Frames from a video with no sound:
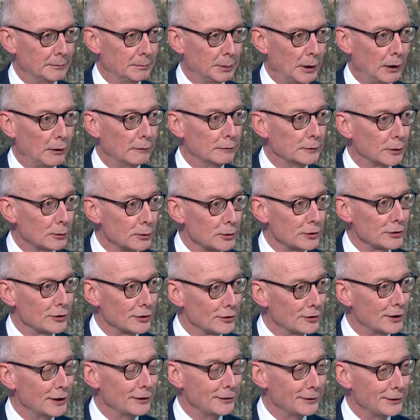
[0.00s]
But of course,
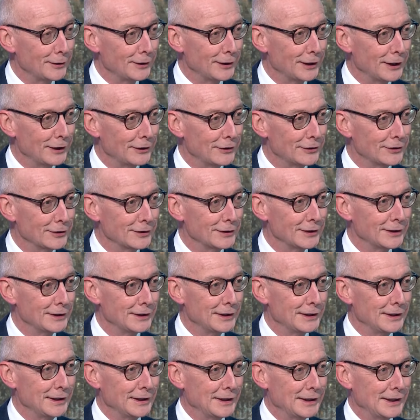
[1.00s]
a general election
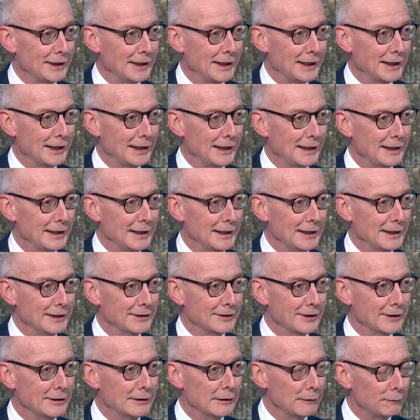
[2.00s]

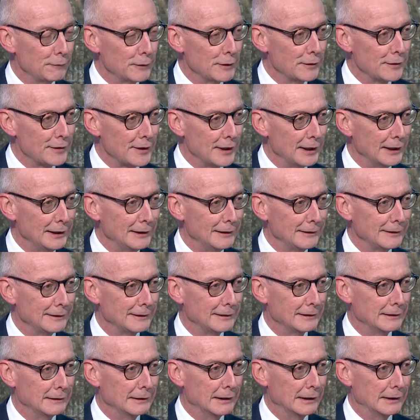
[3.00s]
is a different thing.
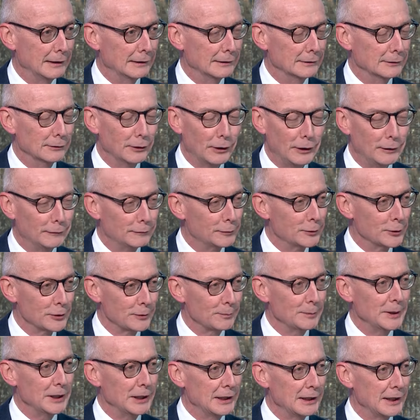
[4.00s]
Not a
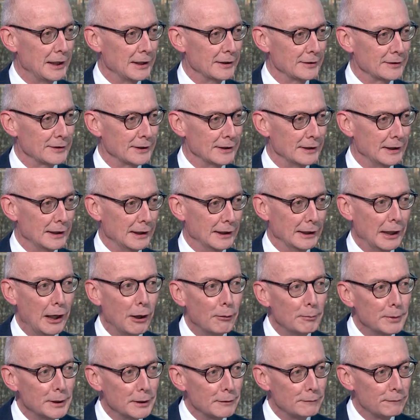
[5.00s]
vote's been cast at it. And
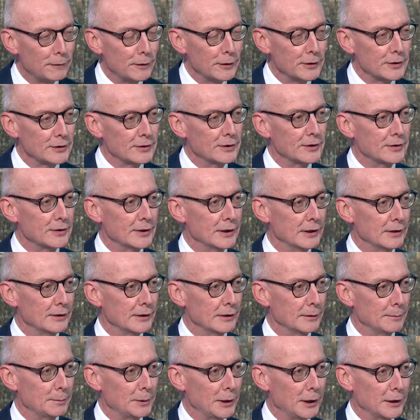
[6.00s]
I'll be the first to say
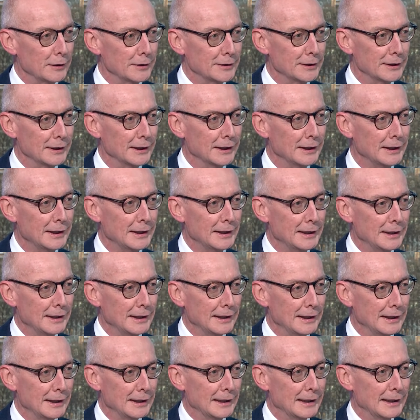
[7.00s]
to the party,
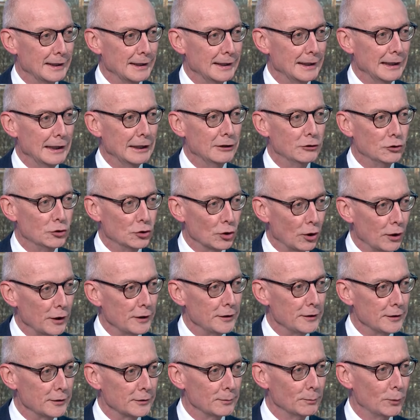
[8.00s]

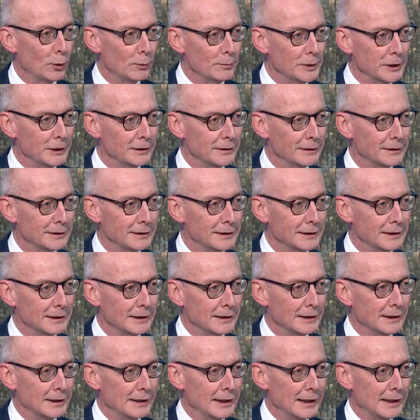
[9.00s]
enjoy this moment,
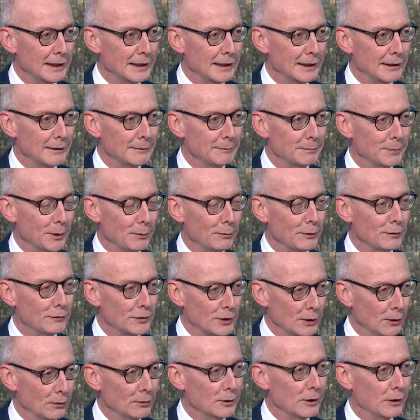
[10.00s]
but we've
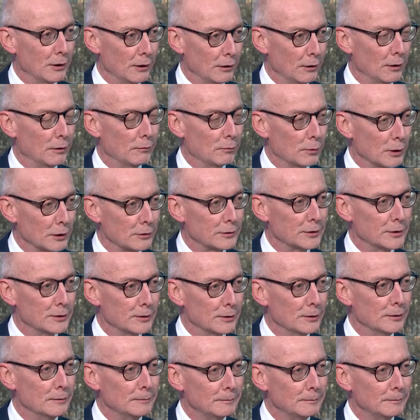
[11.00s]
still got a lot of work to do.